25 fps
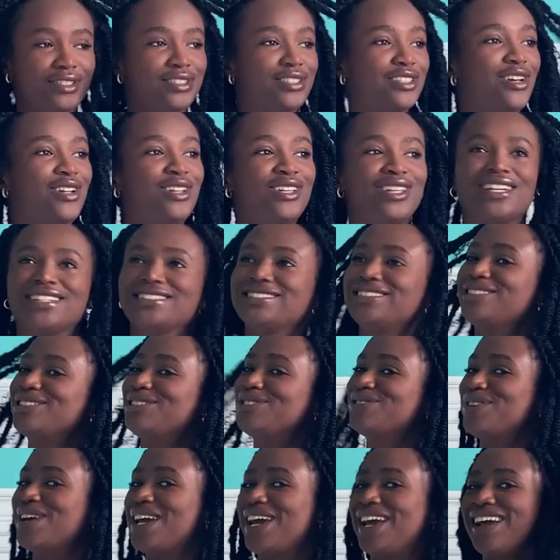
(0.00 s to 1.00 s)
Y'all like the
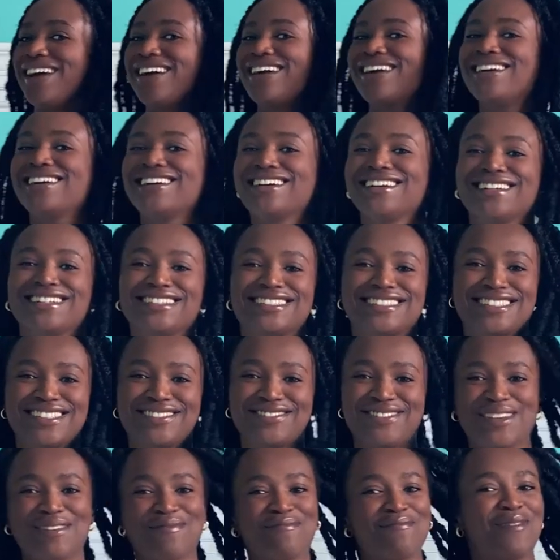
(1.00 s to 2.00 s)
new hair? It's
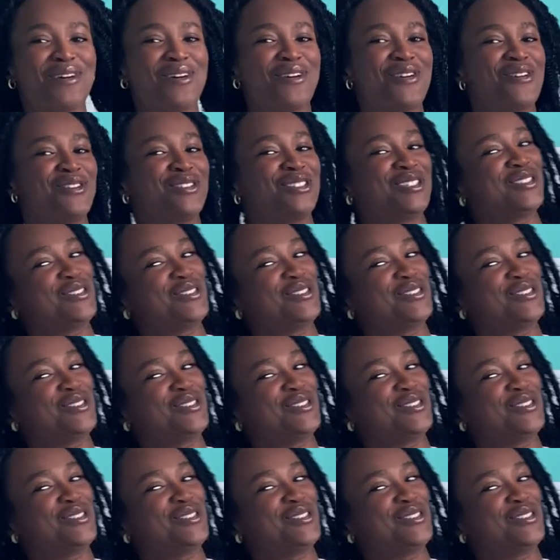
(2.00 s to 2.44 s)
giving boho